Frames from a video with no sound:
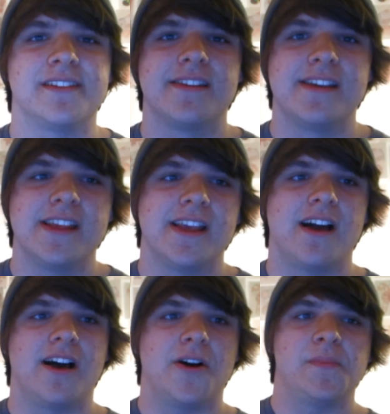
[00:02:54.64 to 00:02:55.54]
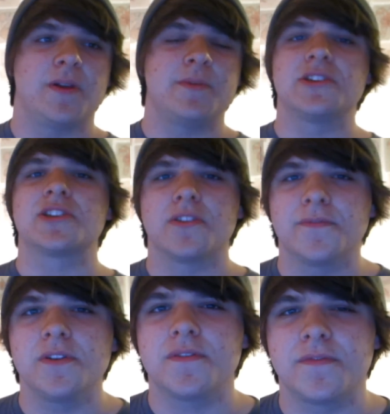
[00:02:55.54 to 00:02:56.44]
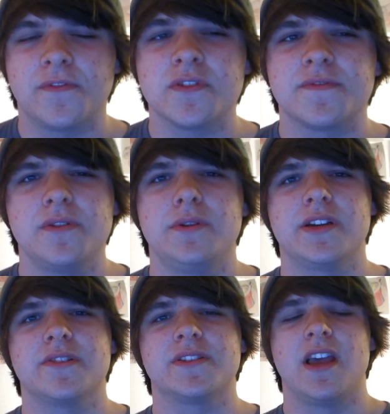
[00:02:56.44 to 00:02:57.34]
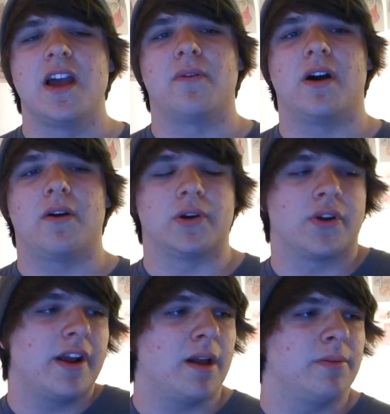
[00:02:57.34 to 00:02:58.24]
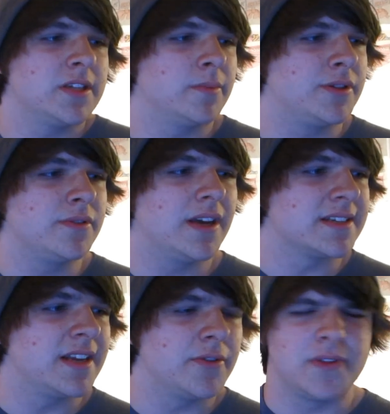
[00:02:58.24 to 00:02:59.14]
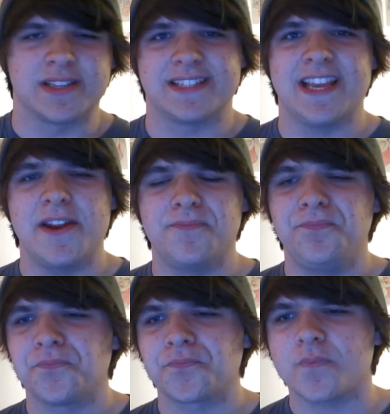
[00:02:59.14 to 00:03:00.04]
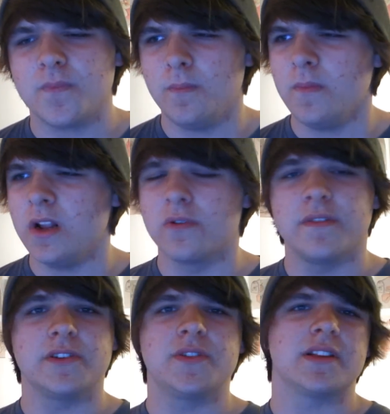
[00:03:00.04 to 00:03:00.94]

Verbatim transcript: it. Um, I mean sure the first, few years uh, were great up until about 2009 2010 or even